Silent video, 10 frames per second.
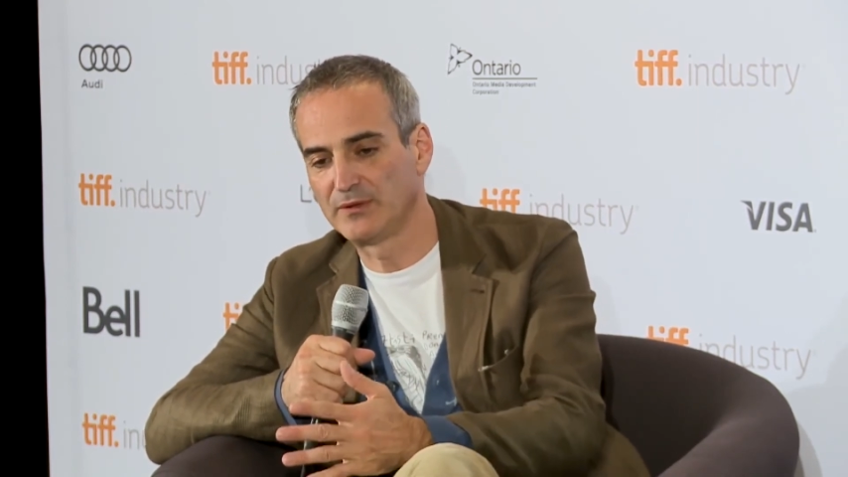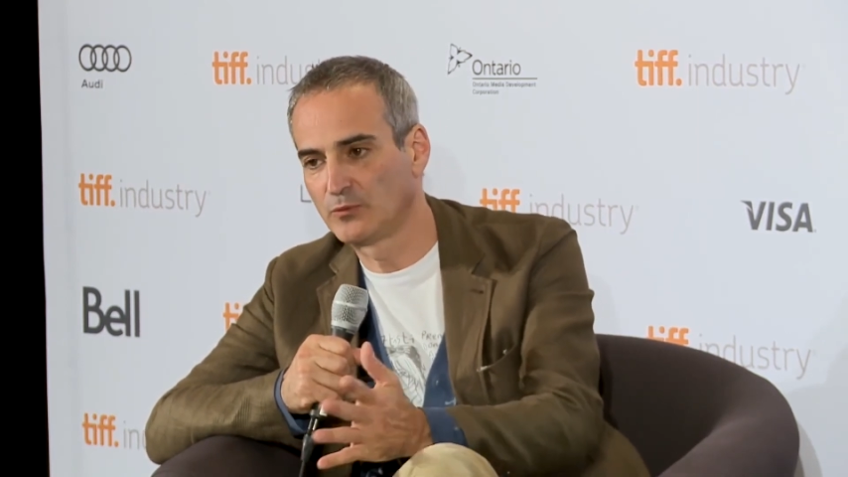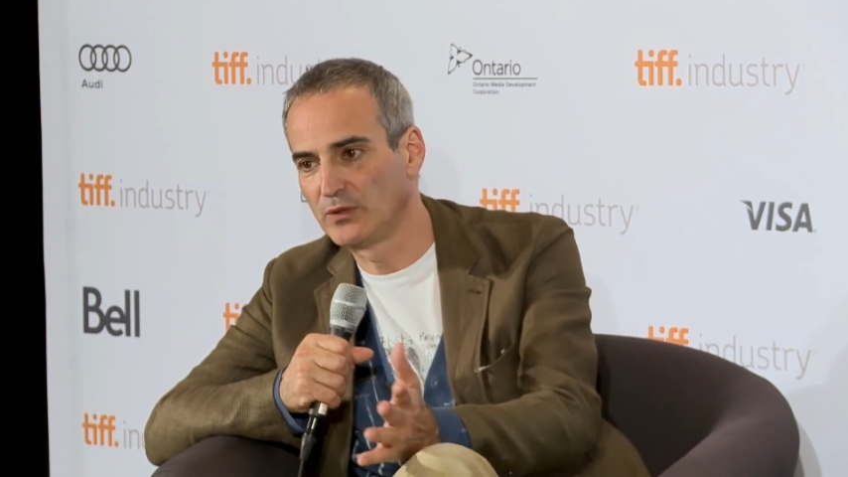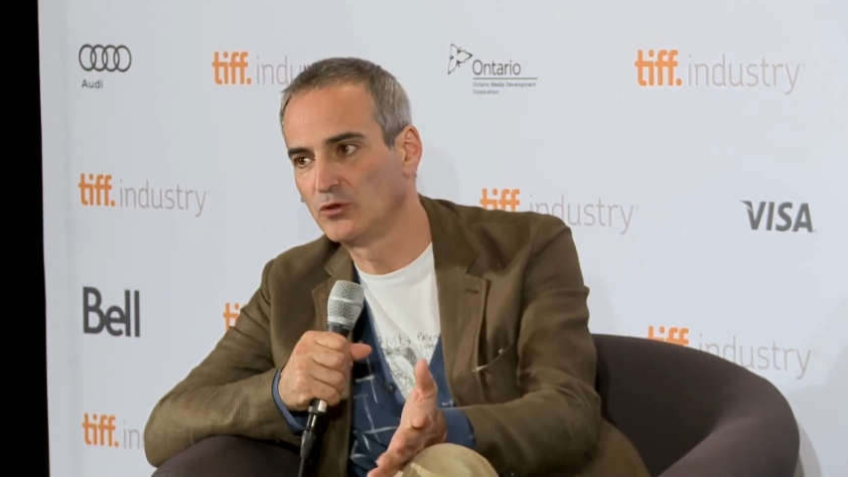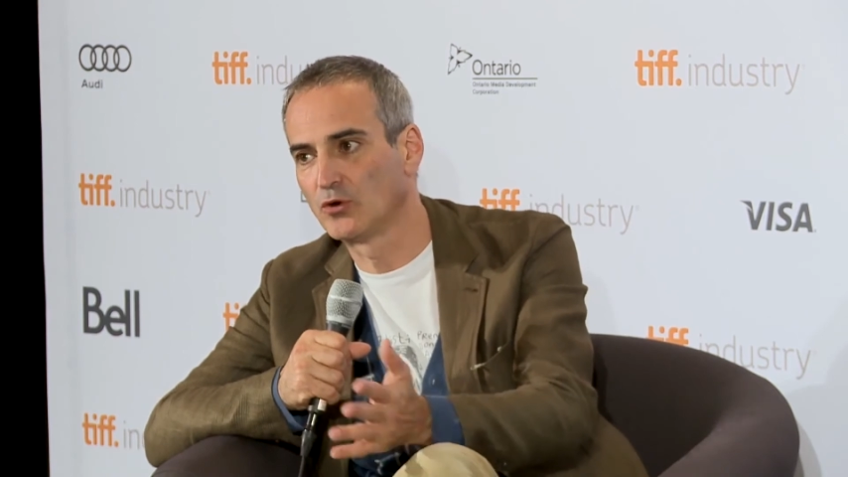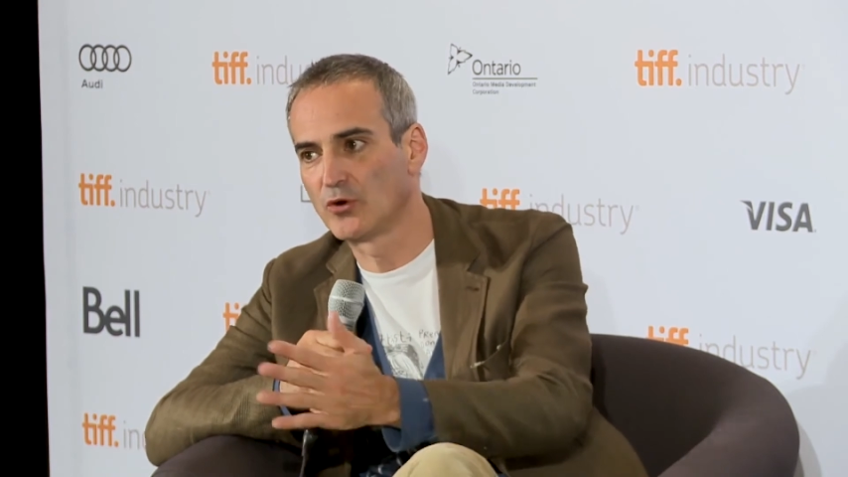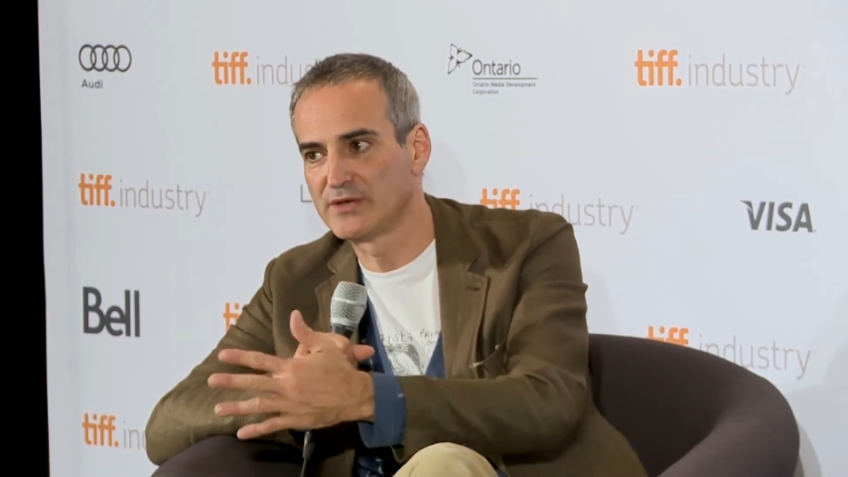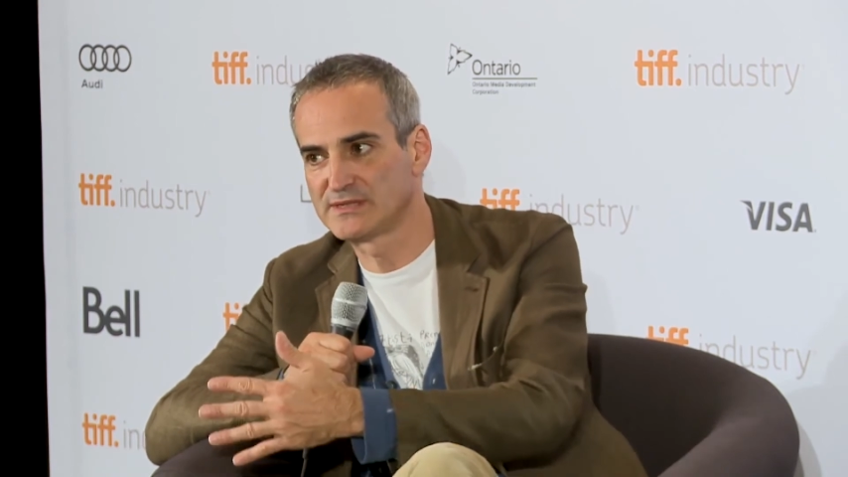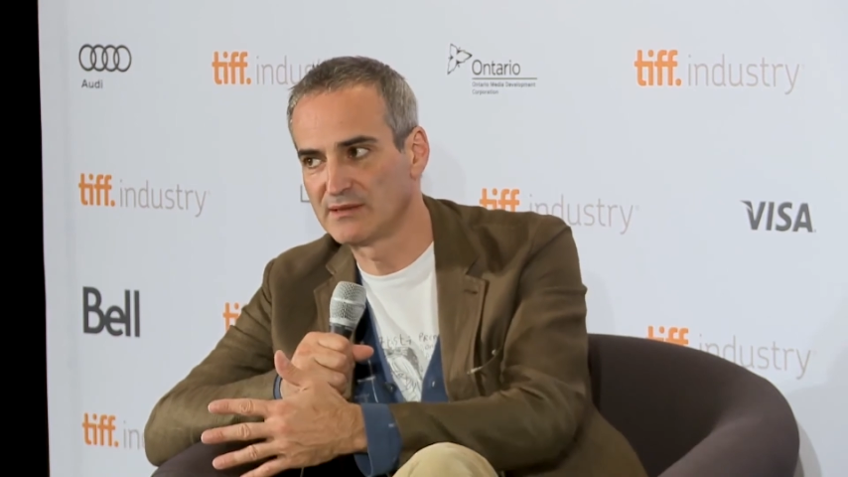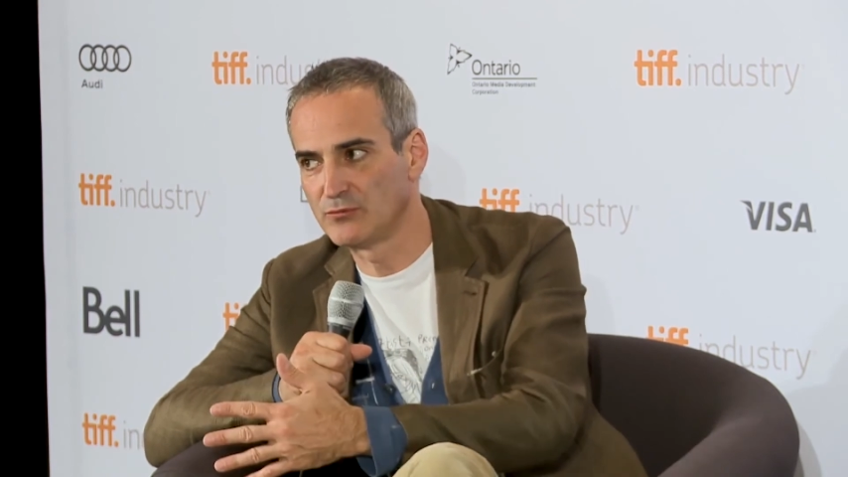between
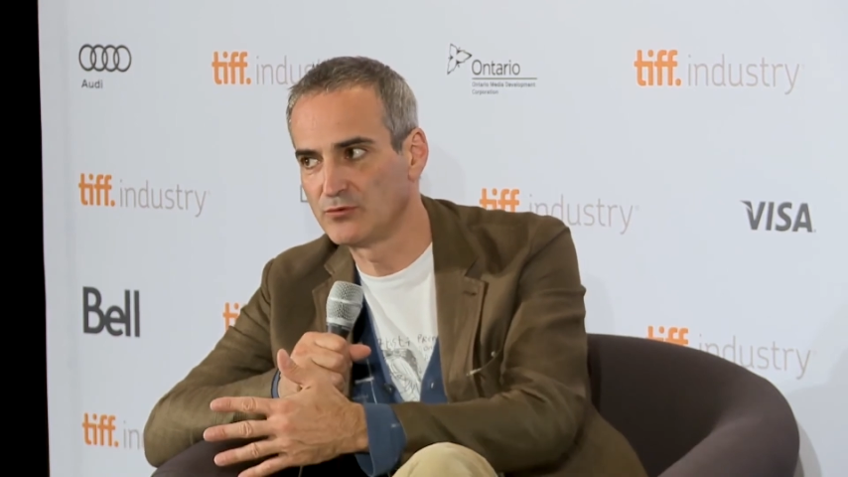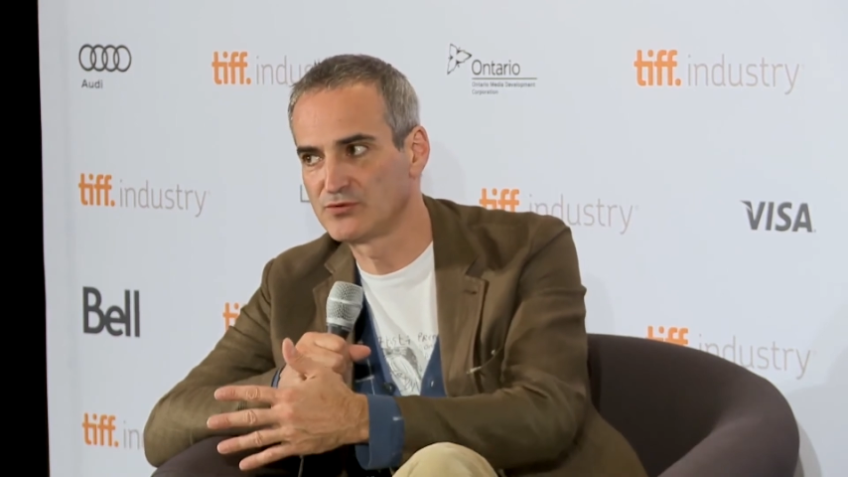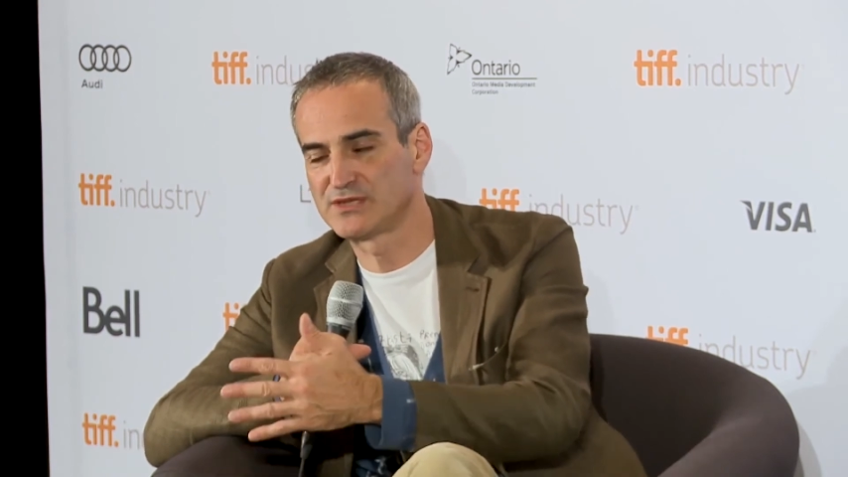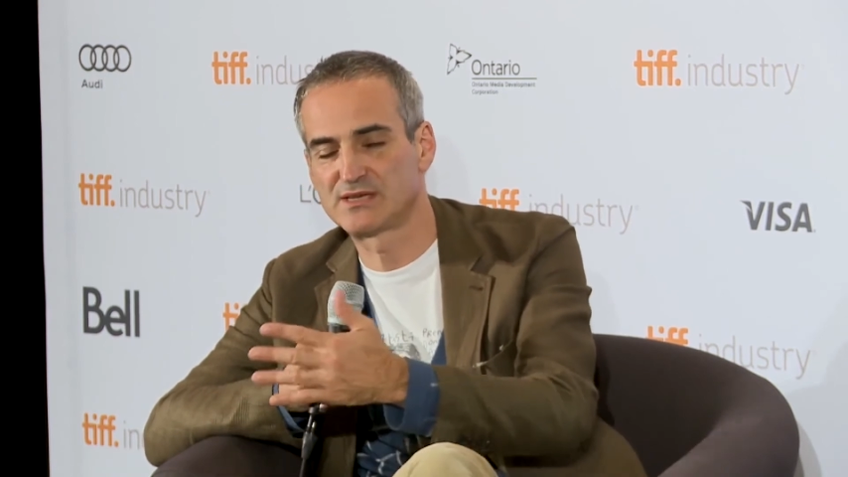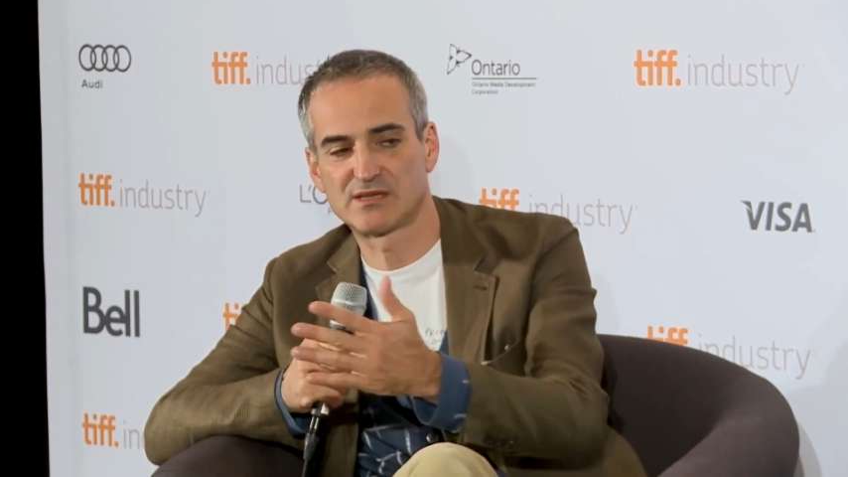noise and music,